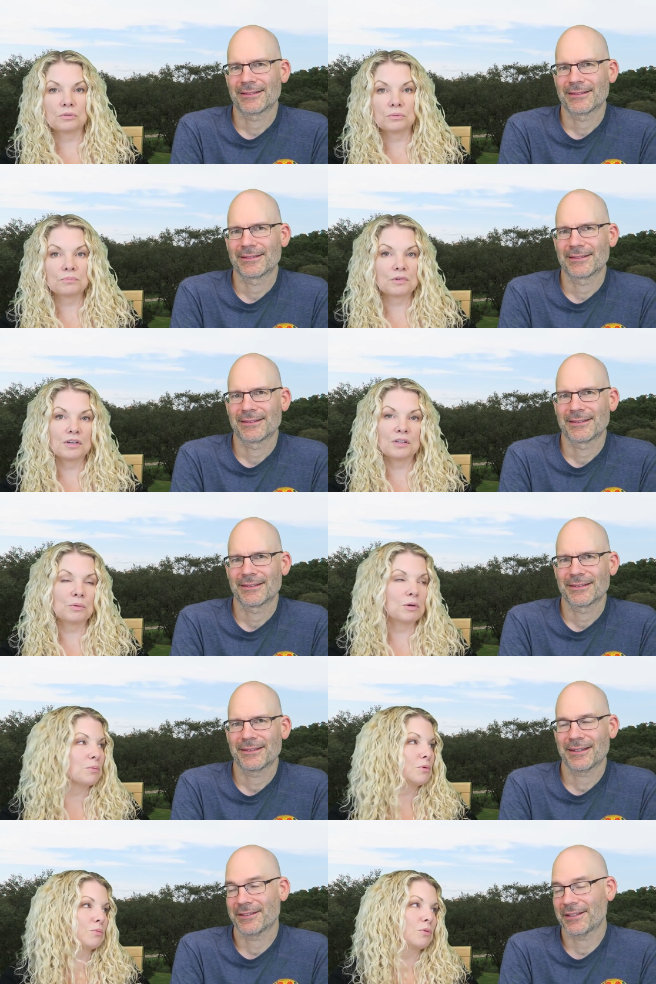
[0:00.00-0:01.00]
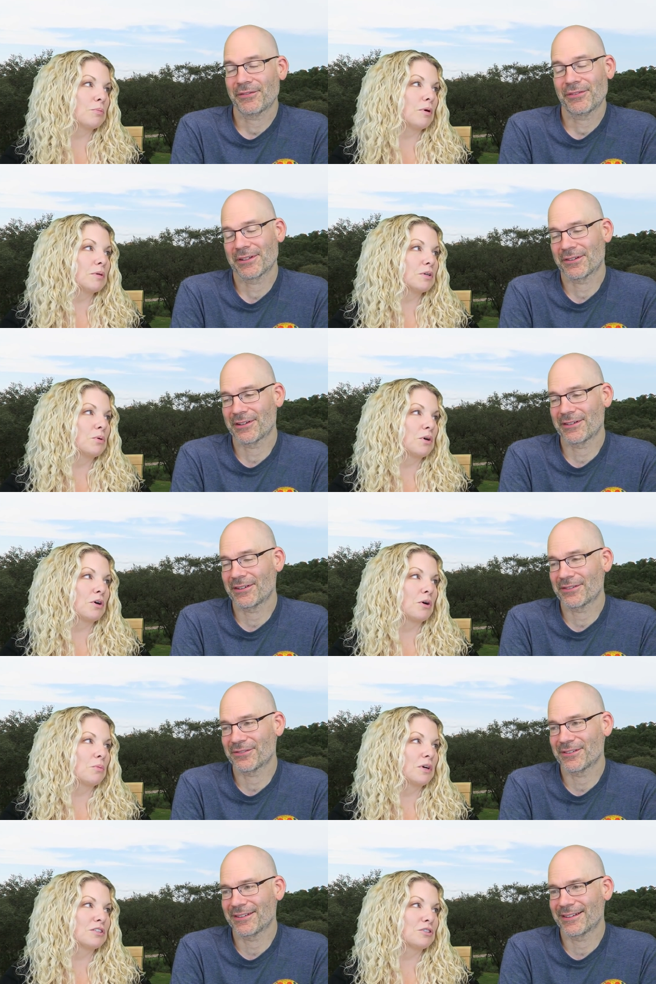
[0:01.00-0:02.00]
Speaker 1: So anyway, we're probably going
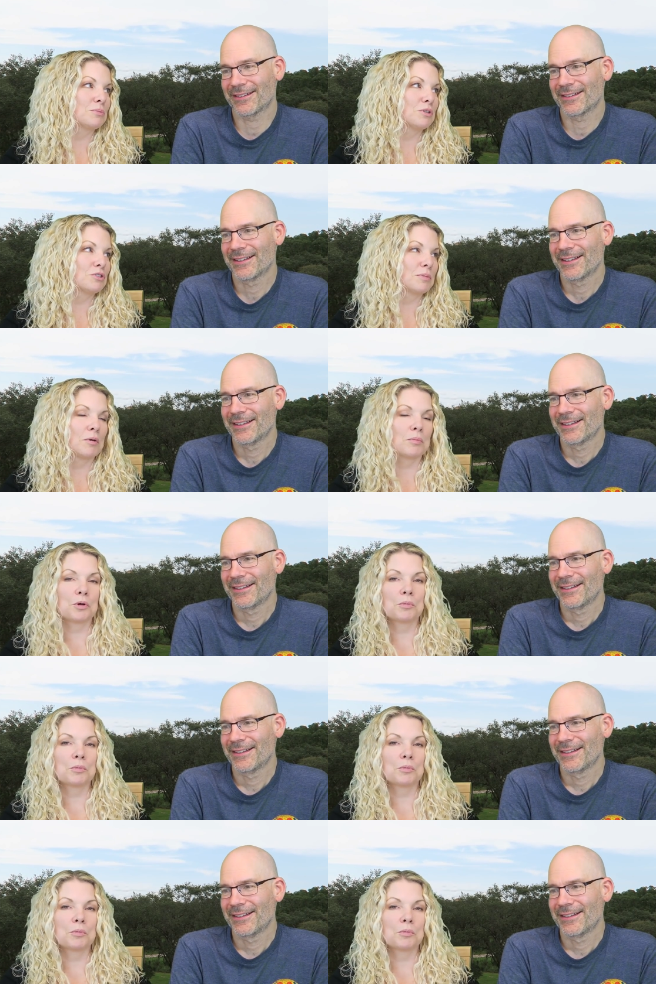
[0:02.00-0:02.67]
on way too much about